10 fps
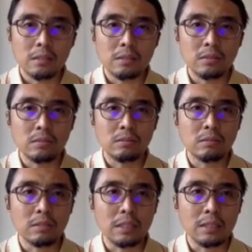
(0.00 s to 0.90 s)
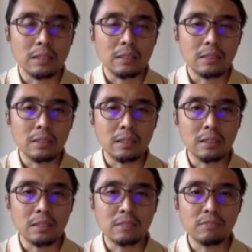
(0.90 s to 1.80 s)
So in
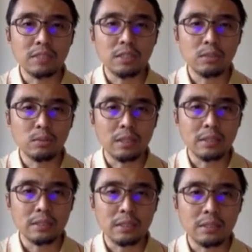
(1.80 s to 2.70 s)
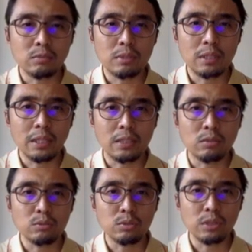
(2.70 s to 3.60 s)
this video, I just would like
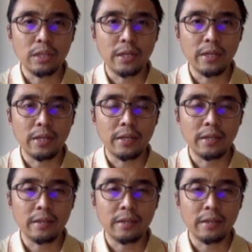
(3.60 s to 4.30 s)
to share